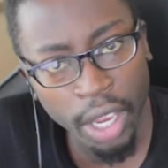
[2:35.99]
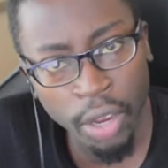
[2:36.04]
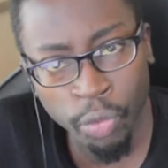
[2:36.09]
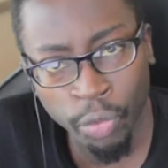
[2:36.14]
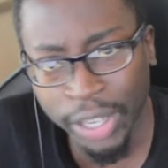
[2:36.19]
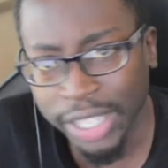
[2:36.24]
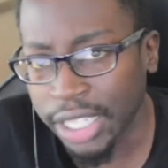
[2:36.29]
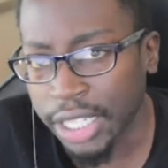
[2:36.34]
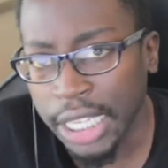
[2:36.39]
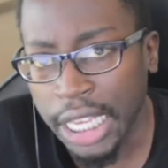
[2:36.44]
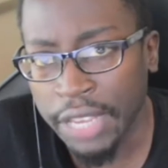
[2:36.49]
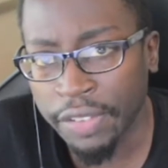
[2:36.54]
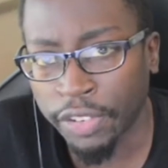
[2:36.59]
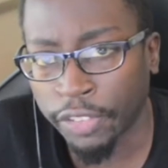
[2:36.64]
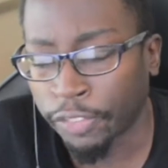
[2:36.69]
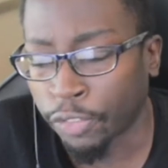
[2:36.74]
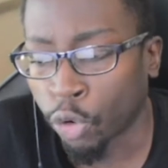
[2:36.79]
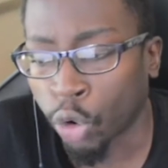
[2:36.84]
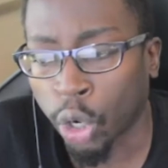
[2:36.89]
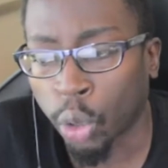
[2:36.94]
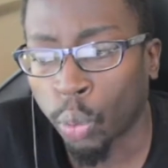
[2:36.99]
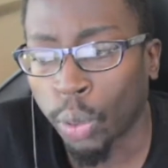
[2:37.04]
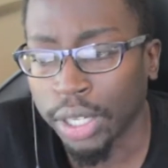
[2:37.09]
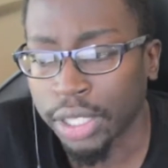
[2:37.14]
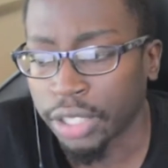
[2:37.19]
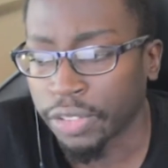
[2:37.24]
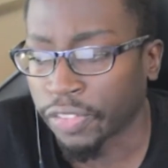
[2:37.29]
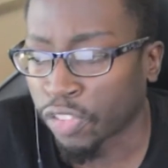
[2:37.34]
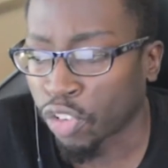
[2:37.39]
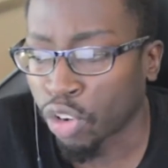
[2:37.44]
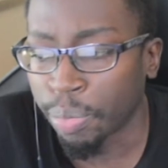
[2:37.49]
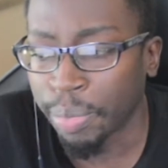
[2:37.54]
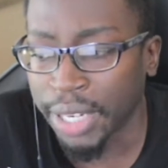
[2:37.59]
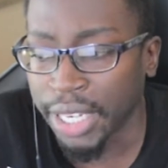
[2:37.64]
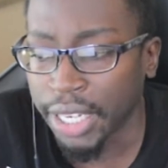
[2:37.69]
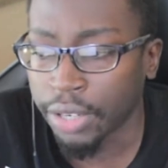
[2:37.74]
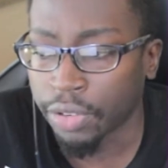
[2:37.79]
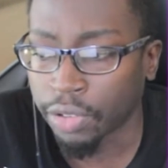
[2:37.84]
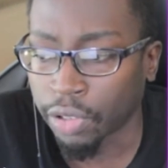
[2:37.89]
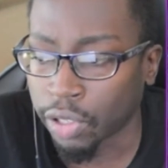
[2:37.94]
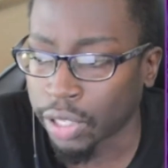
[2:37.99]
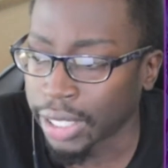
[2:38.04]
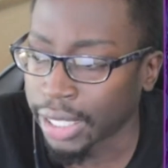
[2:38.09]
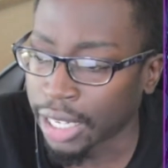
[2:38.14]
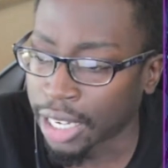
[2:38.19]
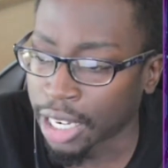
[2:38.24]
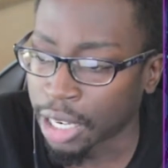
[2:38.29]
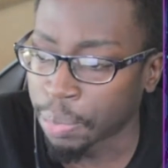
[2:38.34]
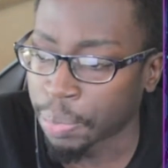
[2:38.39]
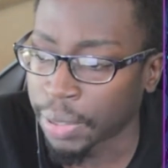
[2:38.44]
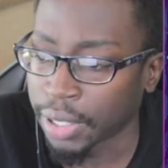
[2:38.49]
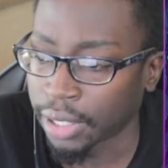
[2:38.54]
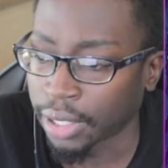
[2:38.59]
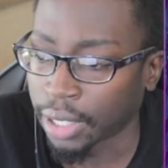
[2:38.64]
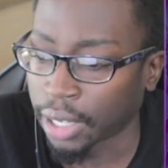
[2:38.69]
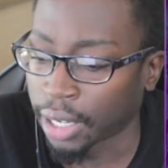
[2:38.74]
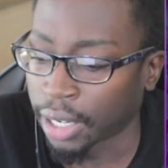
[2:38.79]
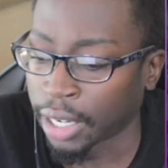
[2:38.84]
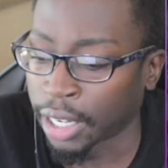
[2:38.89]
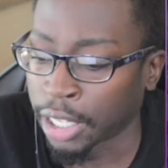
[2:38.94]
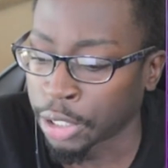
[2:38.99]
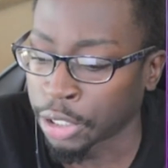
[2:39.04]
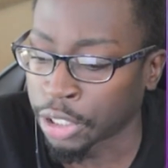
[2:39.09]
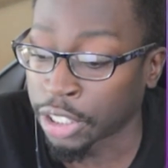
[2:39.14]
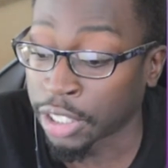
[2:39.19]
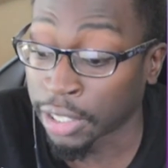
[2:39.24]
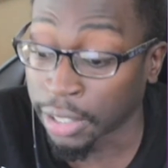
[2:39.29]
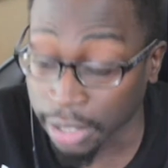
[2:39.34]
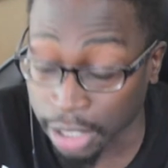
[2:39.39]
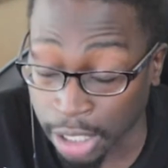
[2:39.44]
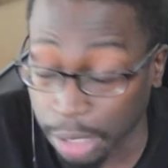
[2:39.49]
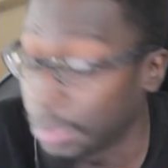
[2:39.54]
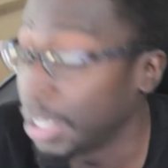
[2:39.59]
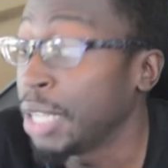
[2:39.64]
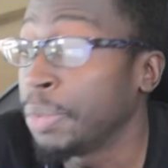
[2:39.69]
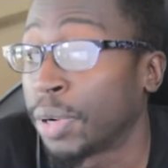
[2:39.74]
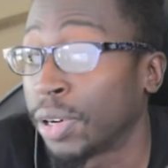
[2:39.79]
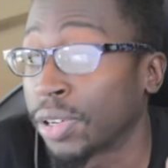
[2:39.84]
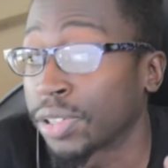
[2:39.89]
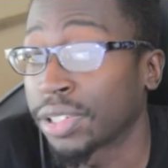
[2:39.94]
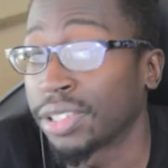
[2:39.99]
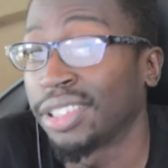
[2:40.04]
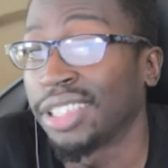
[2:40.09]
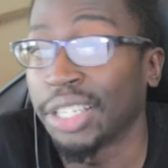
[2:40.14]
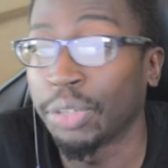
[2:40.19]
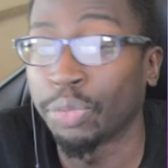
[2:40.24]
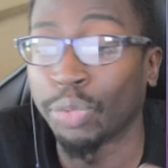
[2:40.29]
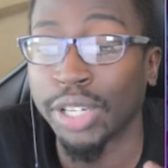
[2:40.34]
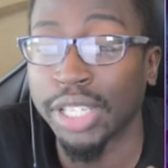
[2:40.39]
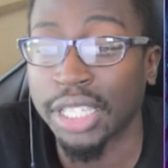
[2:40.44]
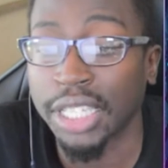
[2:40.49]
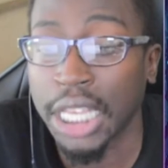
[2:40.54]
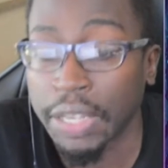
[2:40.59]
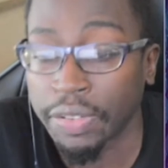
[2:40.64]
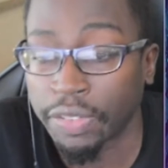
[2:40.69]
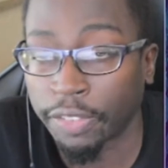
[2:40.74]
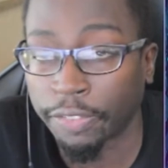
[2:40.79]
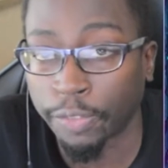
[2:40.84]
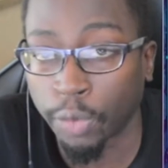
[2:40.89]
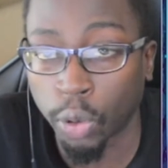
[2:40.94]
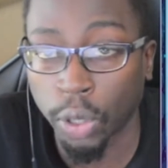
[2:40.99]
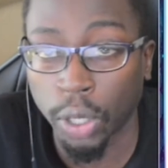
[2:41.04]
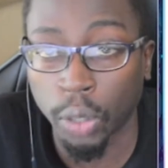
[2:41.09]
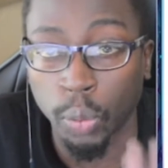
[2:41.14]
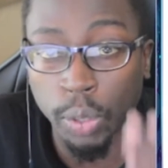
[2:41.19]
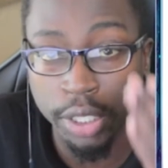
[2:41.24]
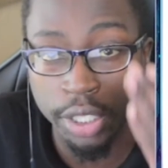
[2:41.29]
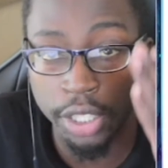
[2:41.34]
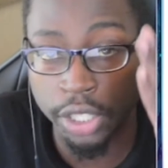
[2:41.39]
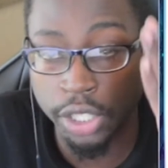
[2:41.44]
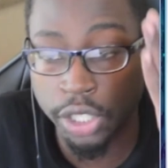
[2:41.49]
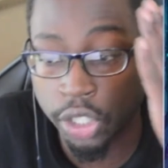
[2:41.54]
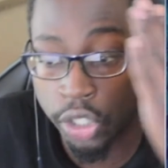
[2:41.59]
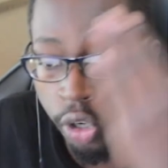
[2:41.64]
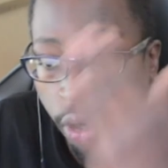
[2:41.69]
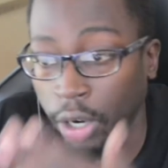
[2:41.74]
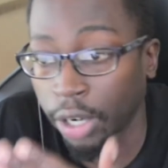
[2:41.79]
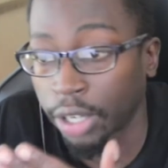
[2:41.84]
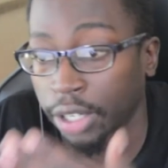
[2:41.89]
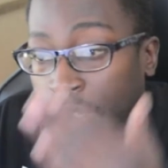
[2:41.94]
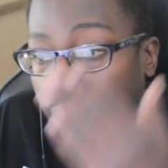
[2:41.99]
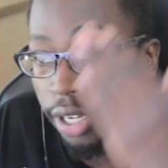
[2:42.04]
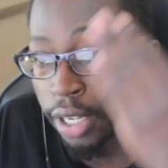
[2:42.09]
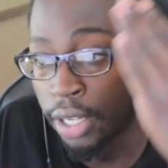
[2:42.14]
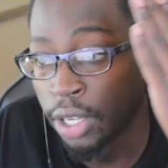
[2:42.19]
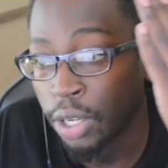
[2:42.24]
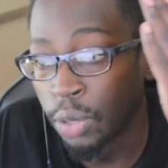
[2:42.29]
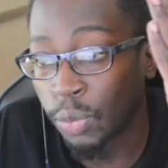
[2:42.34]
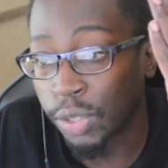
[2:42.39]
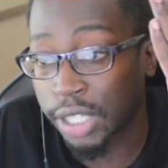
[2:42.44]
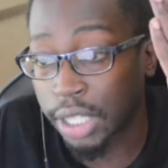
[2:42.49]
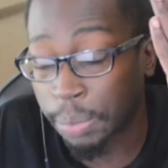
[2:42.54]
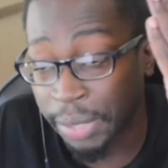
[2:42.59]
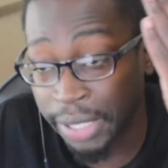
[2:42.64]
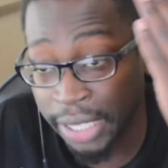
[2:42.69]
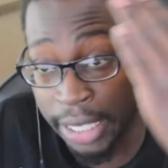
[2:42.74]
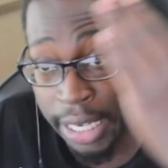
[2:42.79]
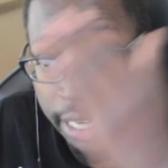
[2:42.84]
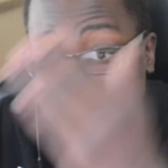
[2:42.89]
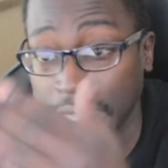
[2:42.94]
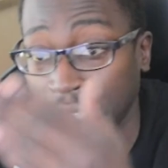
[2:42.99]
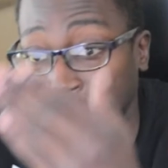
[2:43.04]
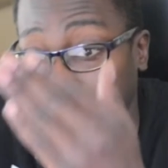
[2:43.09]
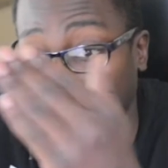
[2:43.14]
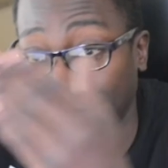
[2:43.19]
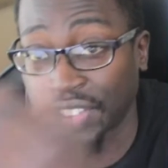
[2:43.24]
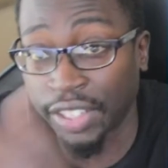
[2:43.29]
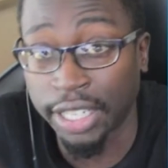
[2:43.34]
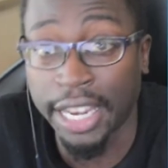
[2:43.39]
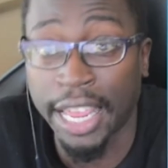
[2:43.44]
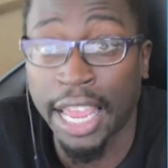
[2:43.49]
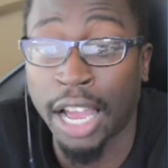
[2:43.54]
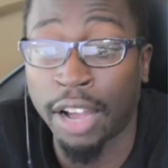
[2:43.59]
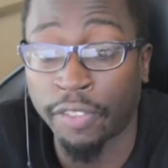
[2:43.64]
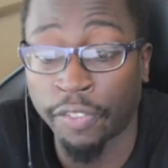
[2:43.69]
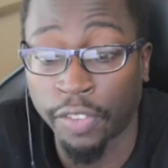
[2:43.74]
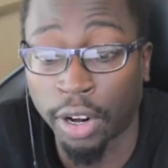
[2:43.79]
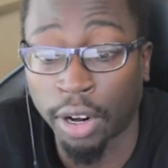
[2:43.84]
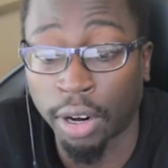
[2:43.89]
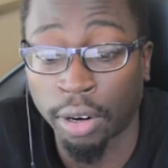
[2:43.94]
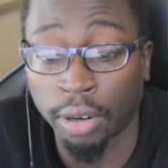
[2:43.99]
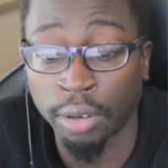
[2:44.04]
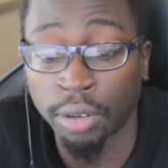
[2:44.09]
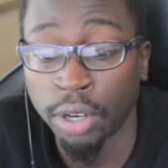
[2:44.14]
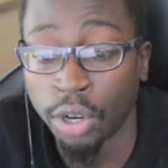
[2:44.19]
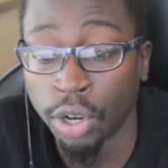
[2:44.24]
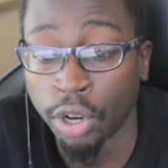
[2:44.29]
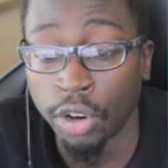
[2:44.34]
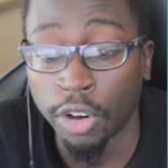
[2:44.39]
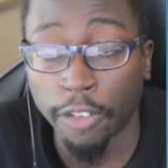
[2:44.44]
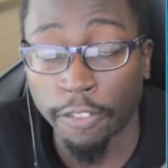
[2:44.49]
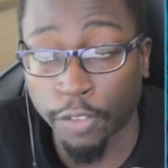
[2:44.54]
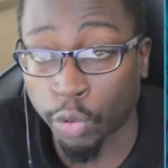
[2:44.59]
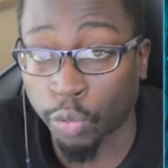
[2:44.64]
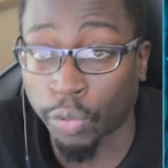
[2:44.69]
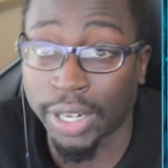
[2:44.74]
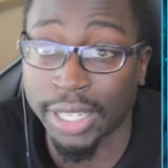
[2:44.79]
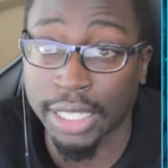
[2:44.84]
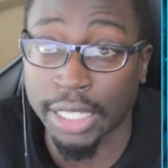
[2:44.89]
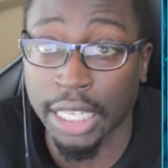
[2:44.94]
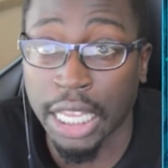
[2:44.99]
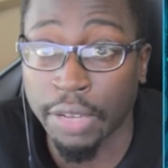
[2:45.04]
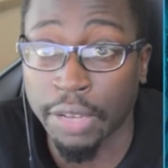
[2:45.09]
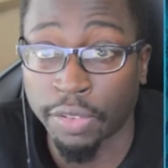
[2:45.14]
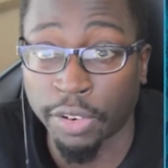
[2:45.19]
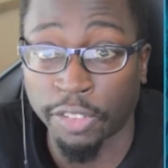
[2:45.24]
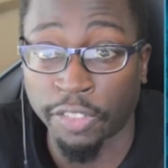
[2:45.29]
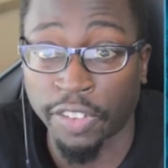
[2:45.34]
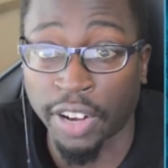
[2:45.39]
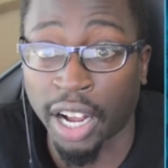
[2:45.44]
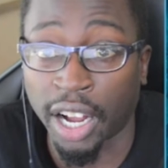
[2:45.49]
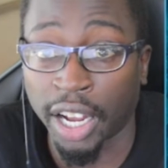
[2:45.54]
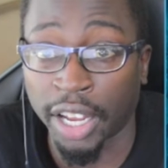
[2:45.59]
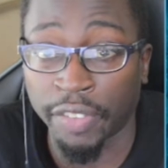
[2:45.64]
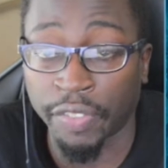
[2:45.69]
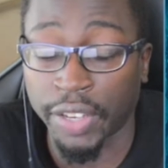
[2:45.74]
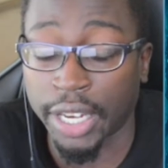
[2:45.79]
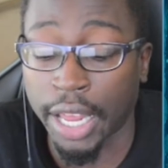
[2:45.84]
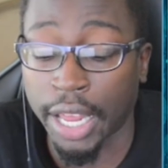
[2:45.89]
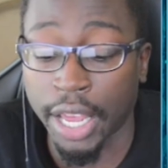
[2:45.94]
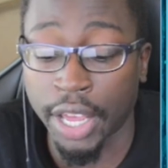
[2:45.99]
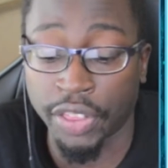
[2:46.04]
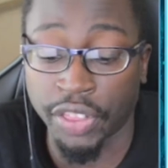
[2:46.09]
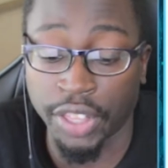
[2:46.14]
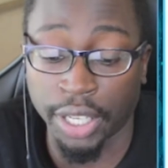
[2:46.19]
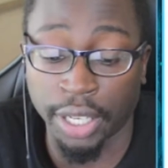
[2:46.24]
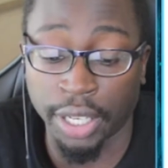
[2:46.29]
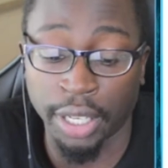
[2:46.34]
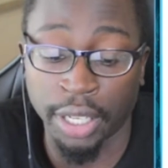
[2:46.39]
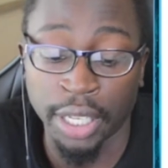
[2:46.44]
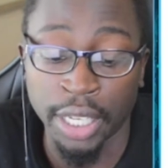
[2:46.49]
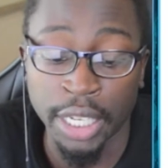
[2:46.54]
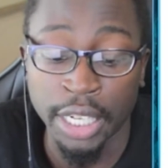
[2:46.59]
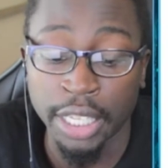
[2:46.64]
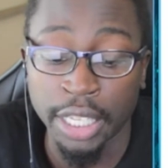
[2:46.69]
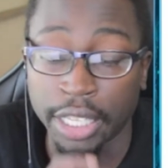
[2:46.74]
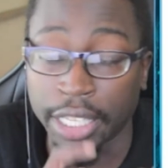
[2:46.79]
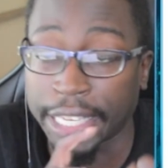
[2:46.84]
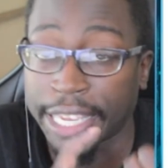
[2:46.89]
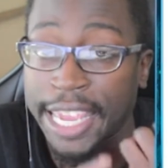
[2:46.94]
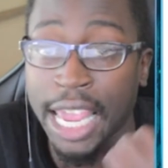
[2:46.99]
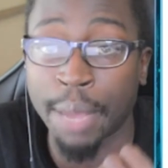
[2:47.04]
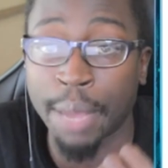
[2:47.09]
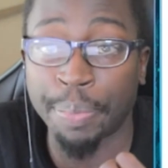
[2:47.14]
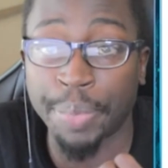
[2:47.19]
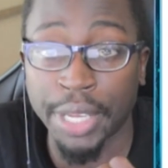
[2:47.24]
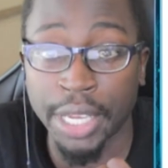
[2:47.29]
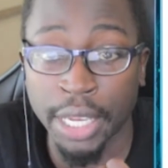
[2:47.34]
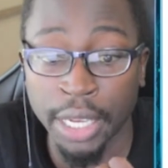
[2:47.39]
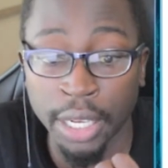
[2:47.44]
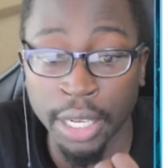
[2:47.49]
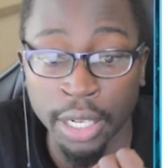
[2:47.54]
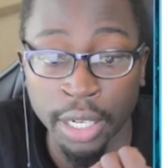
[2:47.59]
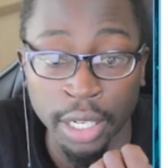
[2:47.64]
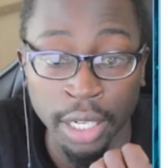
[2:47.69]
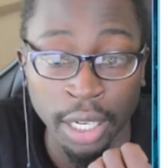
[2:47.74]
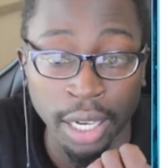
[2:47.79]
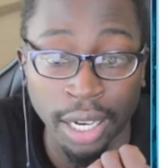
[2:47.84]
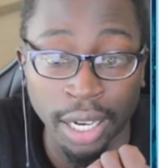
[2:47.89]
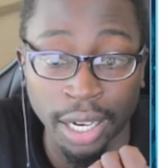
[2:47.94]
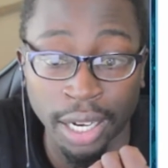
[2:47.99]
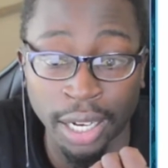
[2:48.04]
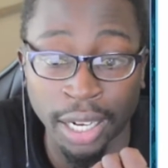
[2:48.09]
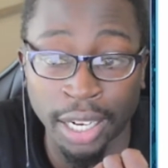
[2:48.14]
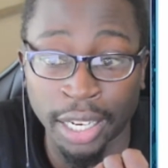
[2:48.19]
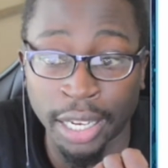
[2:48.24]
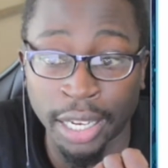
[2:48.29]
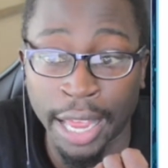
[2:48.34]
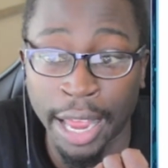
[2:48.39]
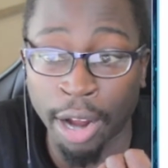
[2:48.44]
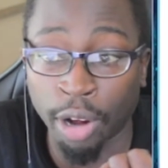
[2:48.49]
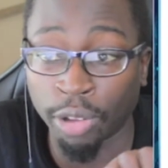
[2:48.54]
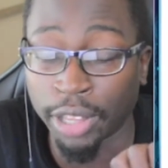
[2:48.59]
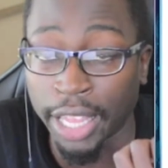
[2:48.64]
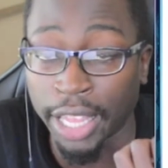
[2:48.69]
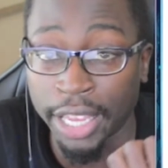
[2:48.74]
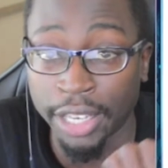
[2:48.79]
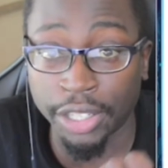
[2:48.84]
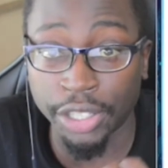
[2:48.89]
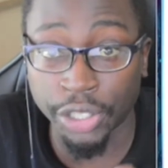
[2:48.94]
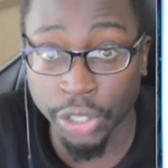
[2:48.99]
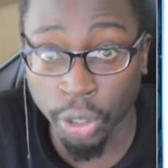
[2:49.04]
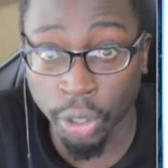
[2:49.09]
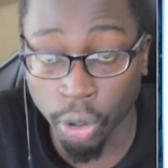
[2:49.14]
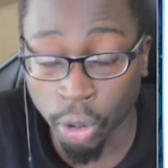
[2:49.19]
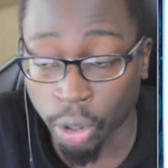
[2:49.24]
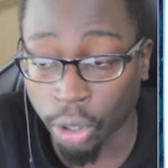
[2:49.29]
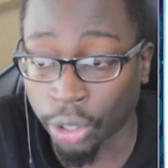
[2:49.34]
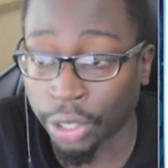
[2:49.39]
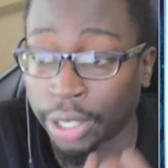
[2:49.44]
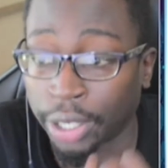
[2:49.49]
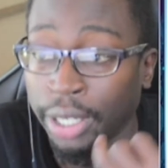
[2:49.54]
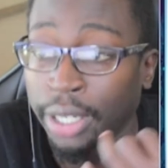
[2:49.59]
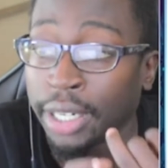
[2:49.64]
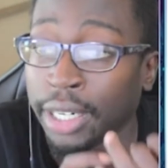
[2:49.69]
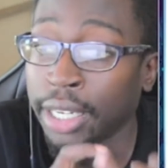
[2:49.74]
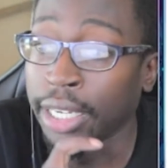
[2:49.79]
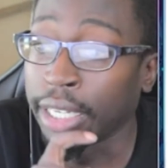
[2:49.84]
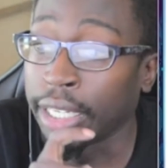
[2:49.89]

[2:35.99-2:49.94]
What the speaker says: Resident Evil 4 wasn't for me growing up. To me personally, Resident Evil 4 was the beginning of the downfall for Resident Evil 5. It had the campy, outlandish horror.